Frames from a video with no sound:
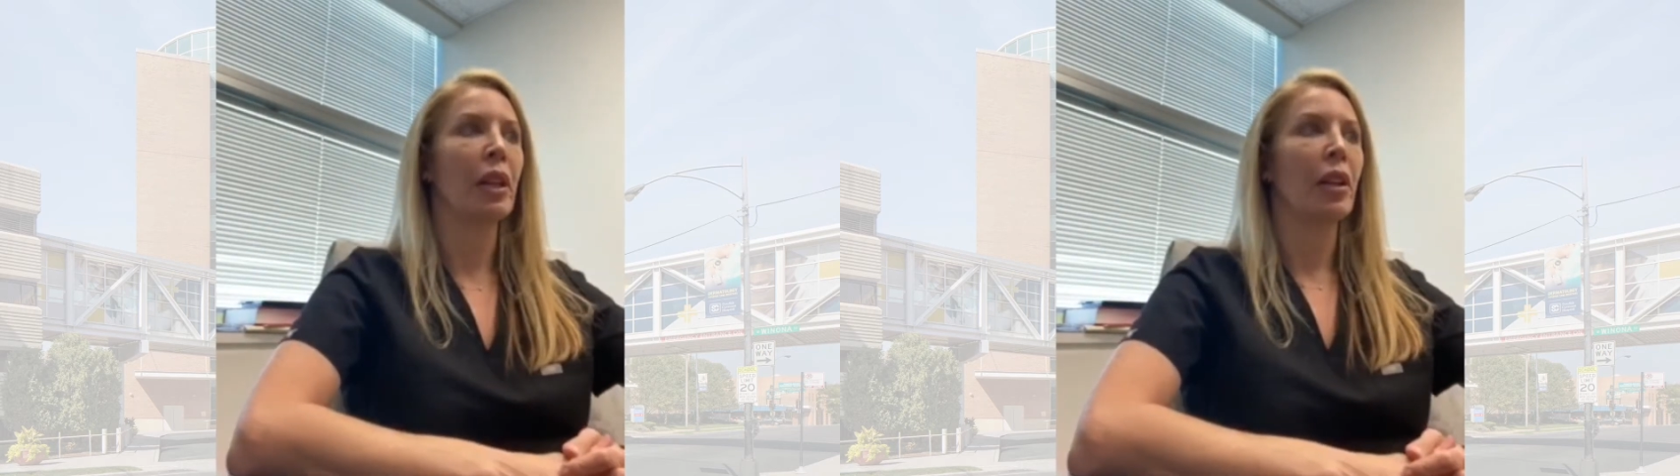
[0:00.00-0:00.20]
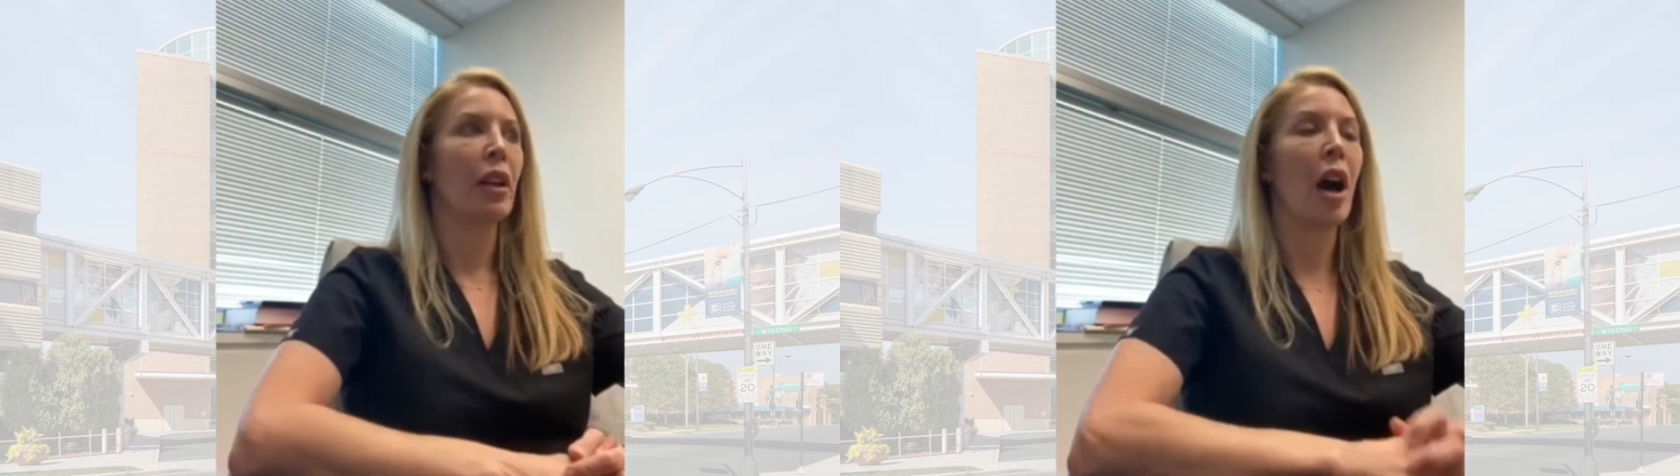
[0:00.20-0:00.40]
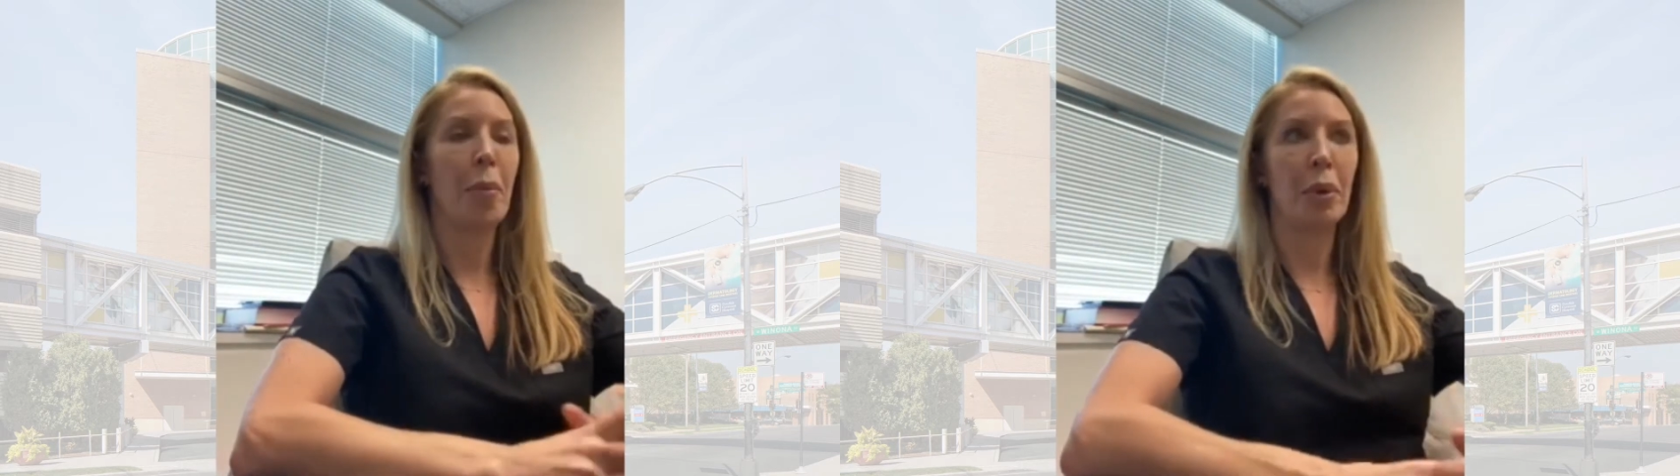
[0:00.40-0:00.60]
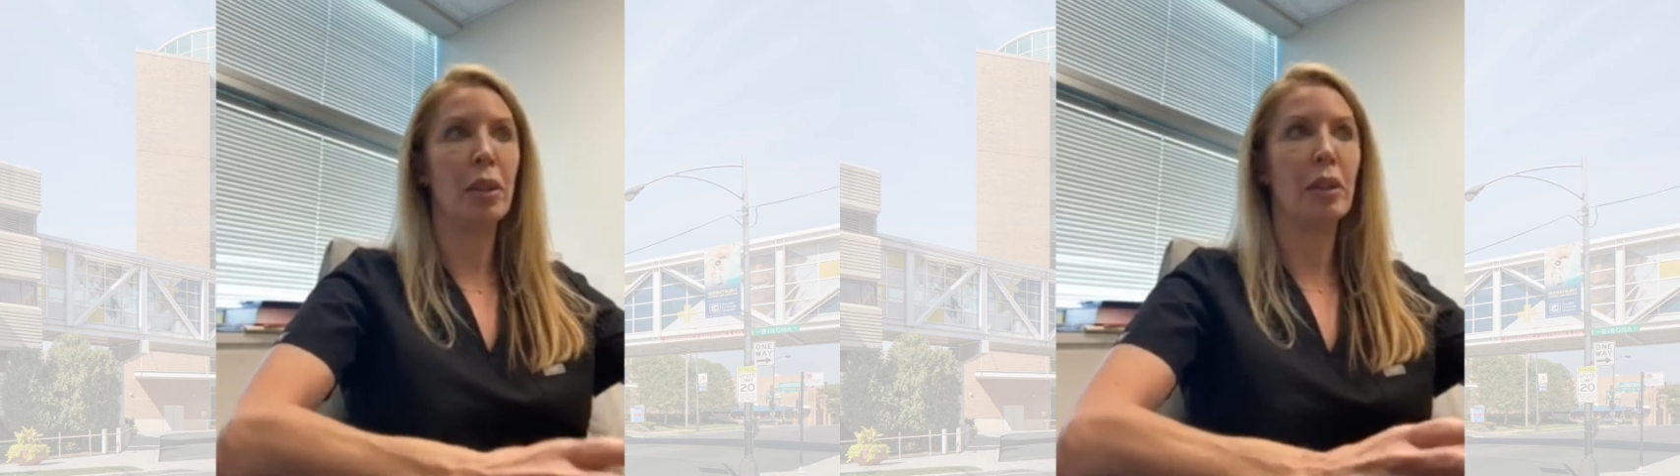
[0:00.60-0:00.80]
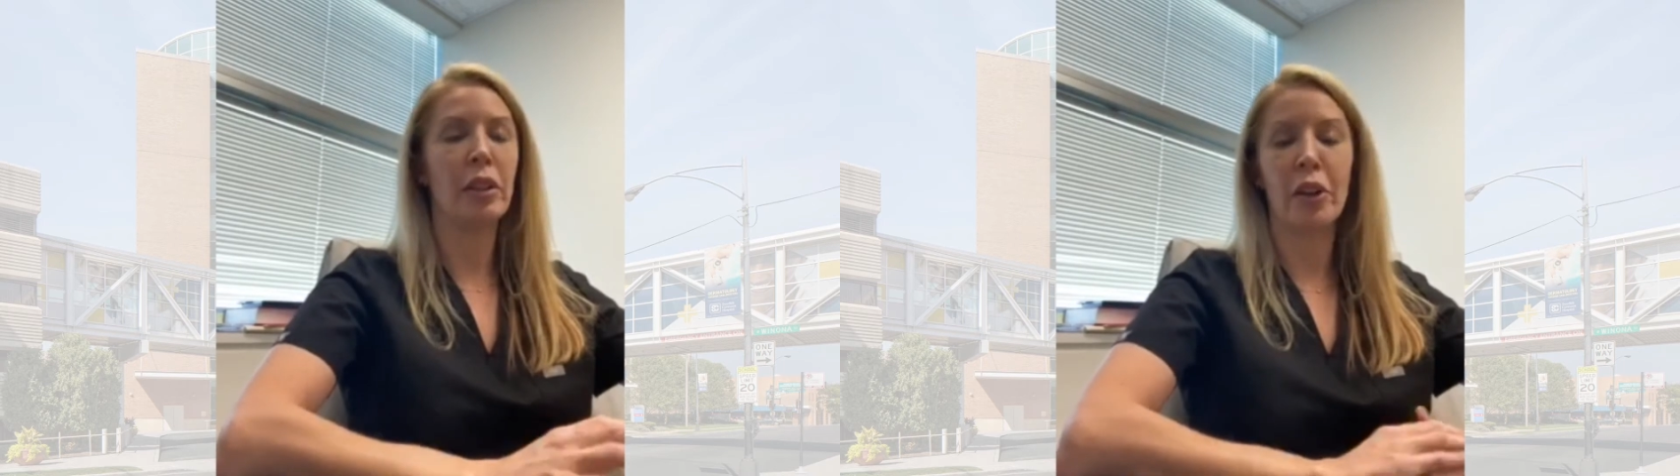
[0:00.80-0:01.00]

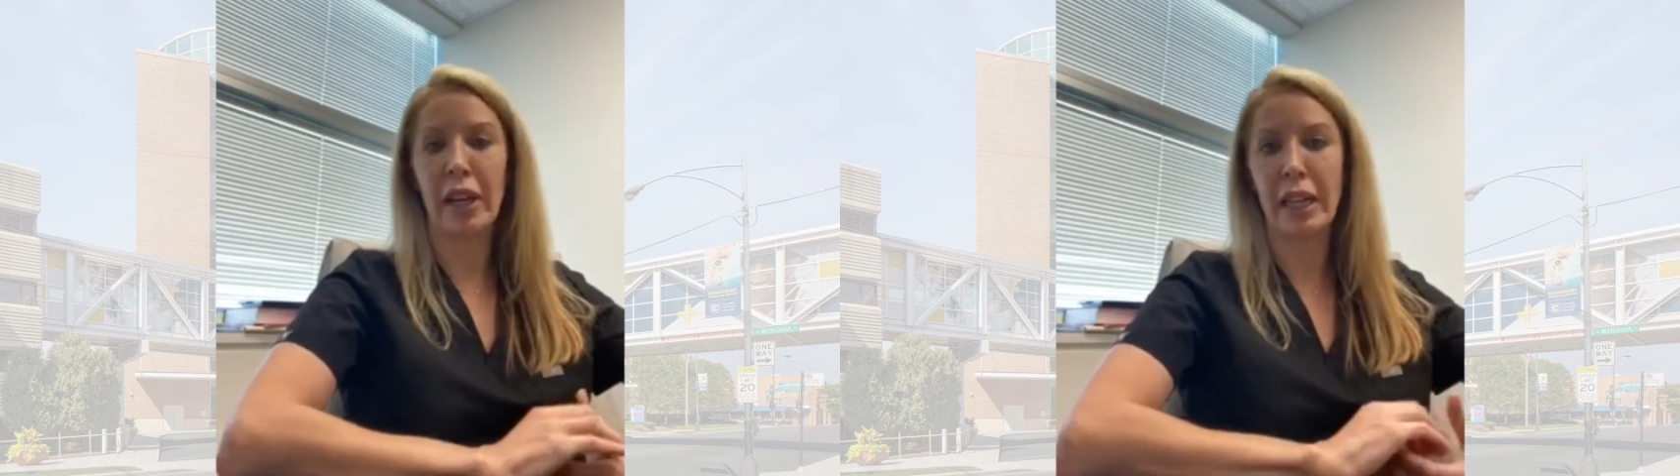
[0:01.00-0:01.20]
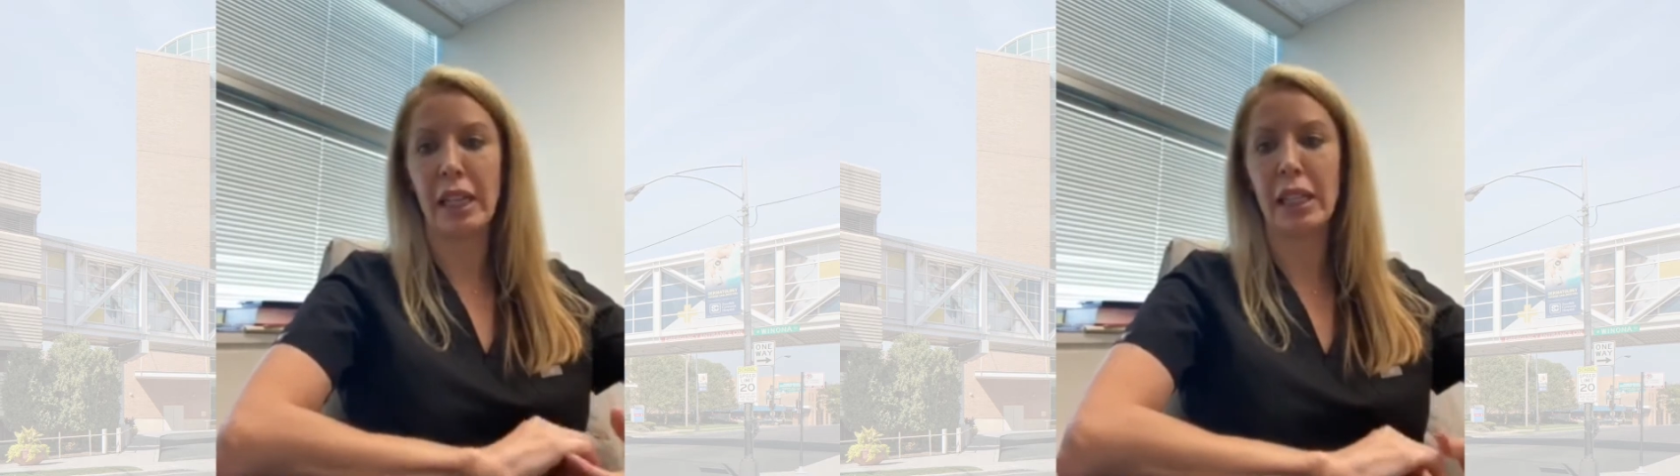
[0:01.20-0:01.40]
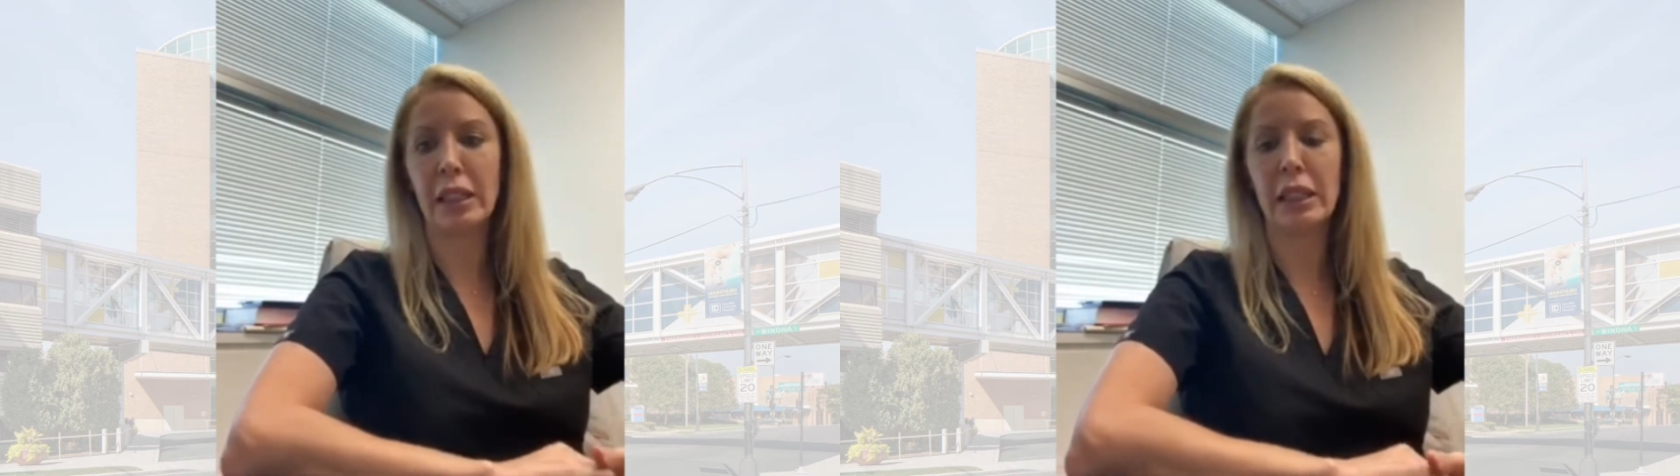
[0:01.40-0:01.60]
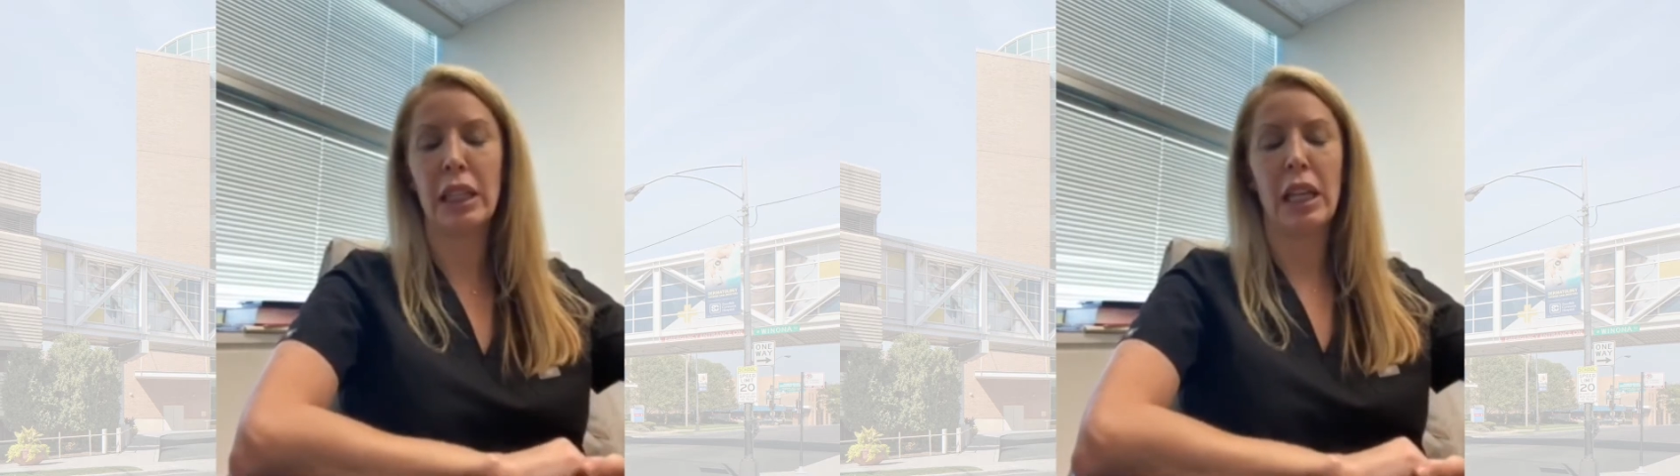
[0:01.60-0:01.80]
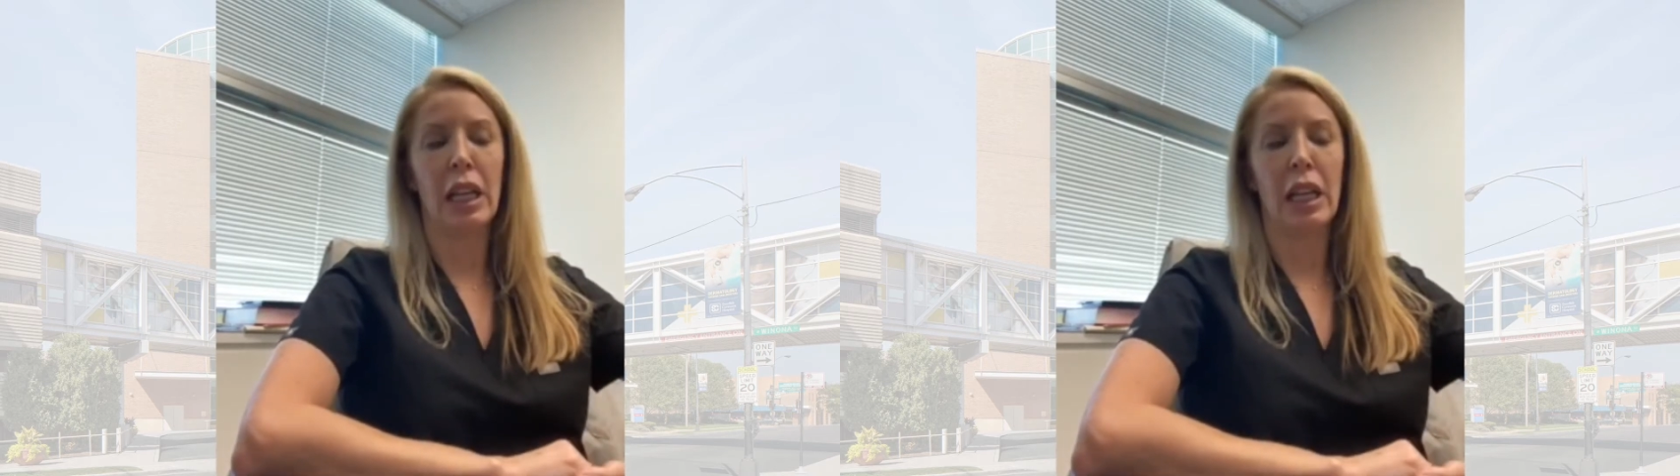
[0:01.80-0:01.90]
couple in their 80s,